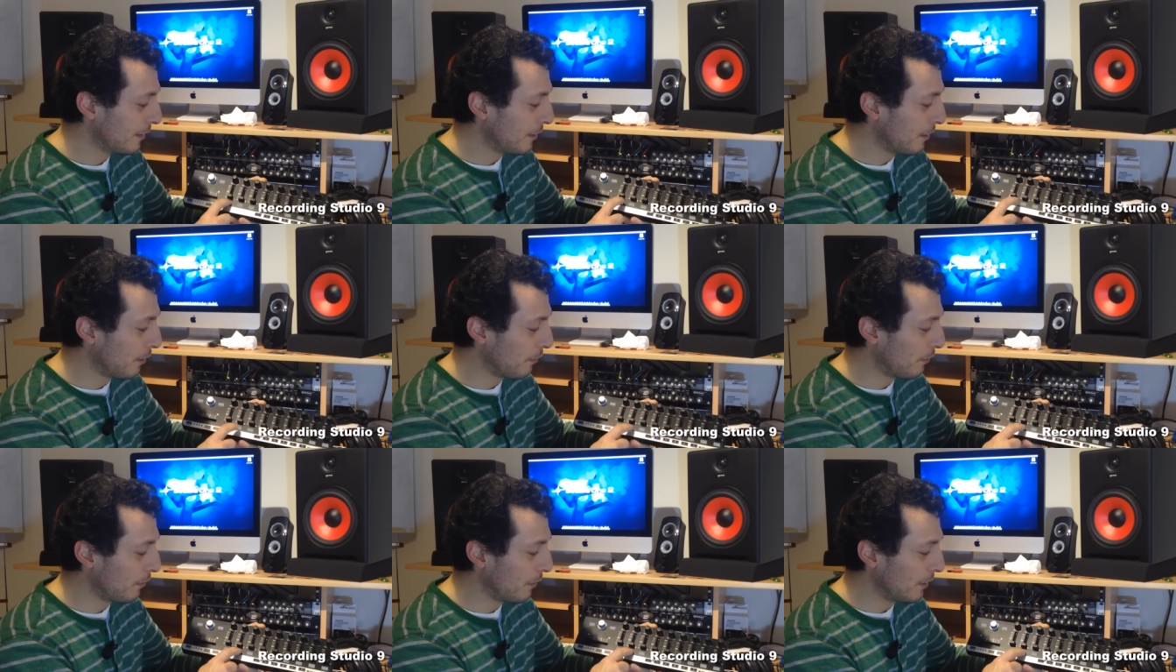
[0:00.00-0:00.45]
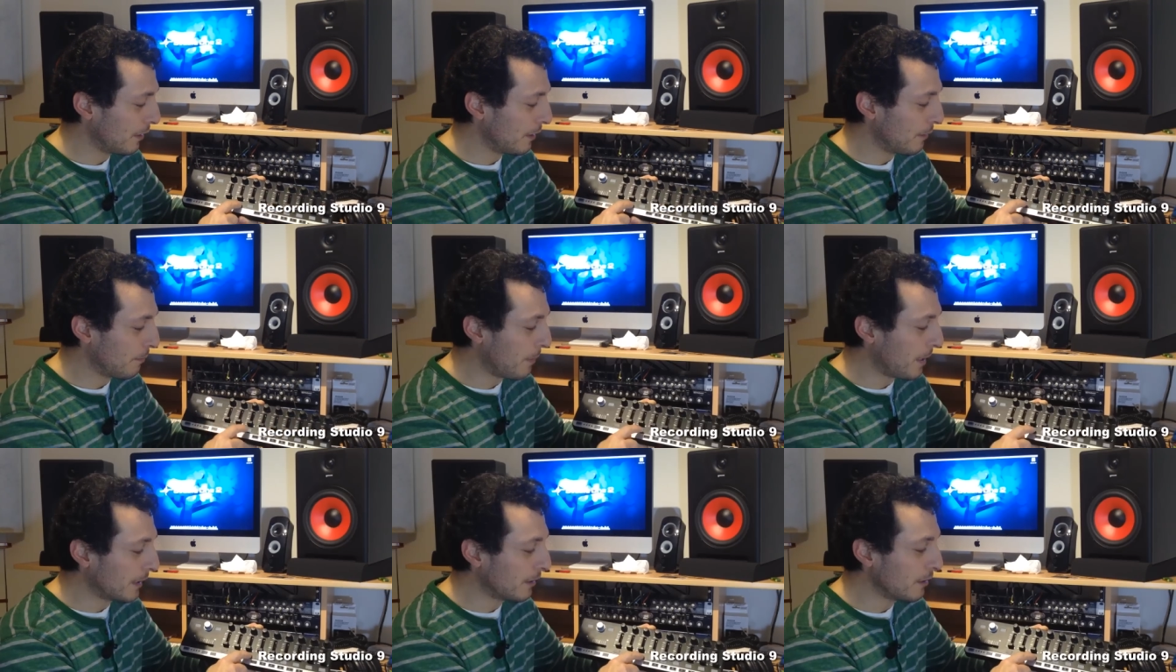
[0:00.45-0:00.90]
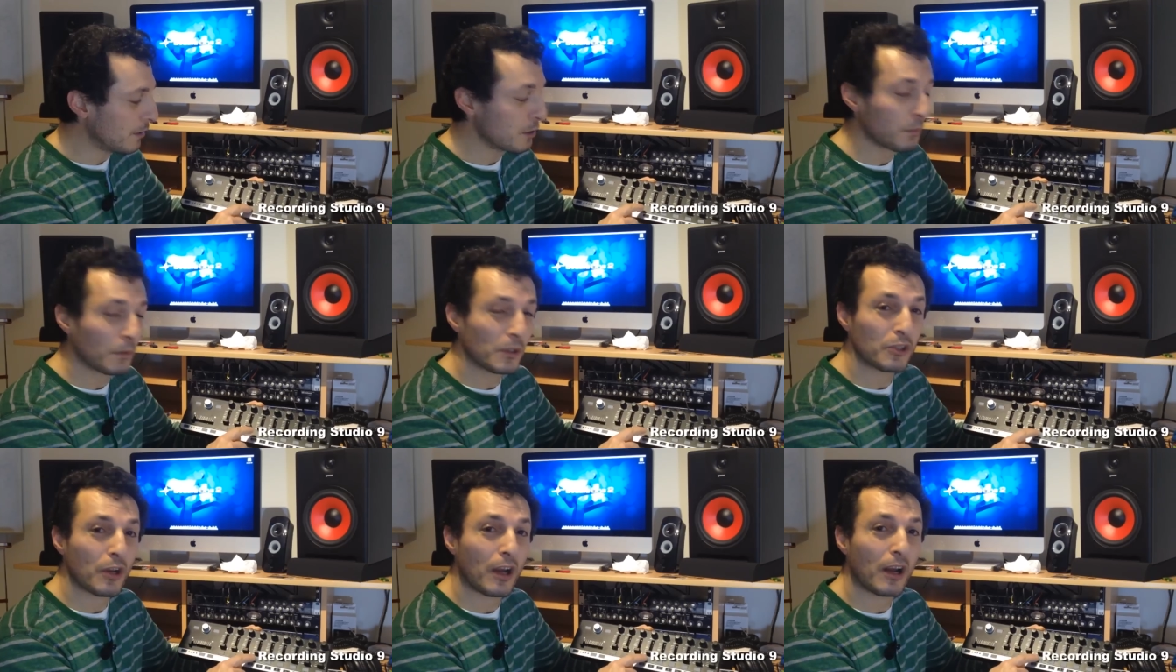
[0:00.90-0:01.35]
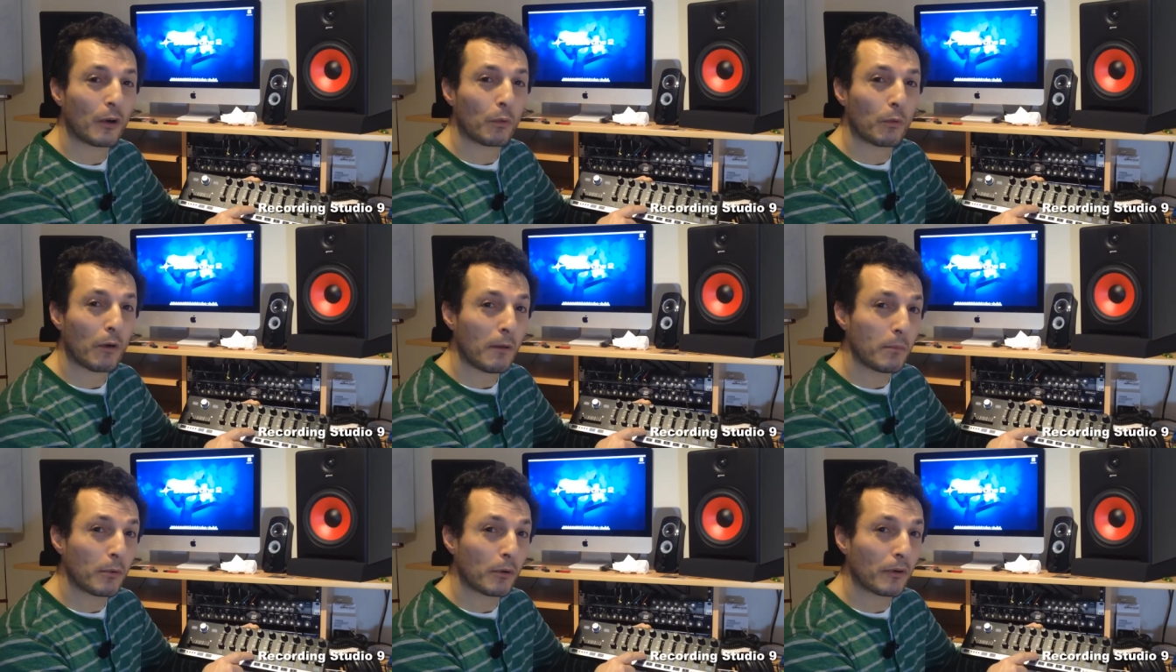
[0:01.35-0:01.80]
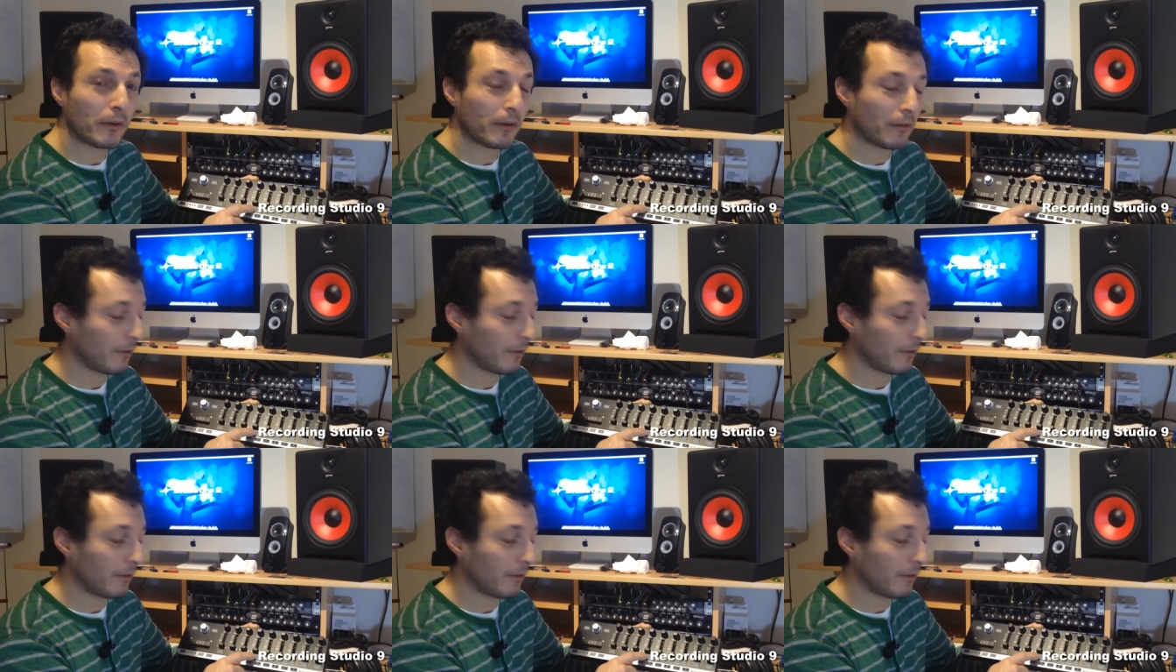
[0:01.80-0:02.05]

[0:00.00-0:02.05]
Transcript: The buttons, which are rubber